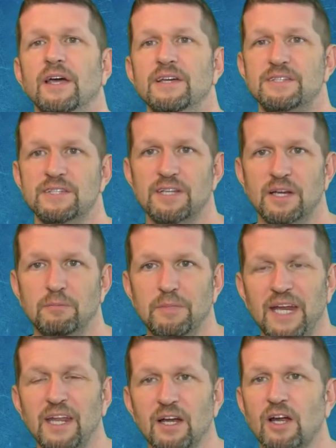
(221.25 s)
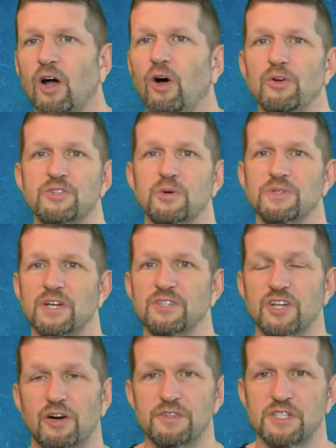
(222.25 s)
Is this an immediate cost, or is our
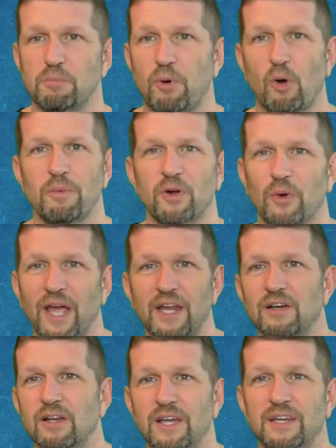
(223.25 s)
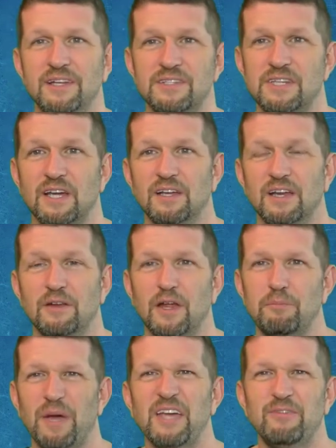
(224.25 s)
service department going to handle it
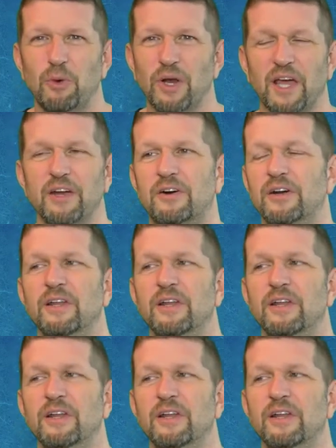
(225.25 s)
and pay for it later?